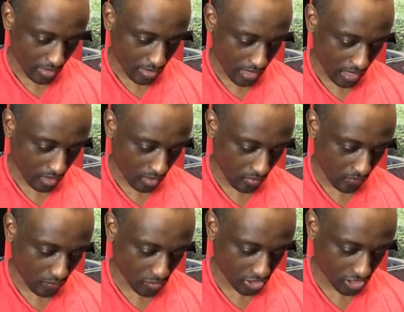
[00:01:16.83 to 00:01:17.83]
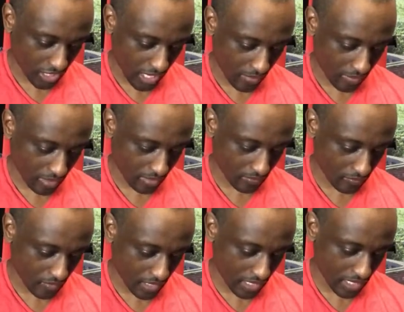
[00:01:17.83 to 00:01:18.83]
Thank you for sharing the
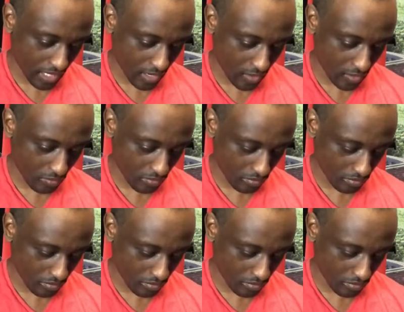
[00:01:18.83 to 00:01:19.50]
video.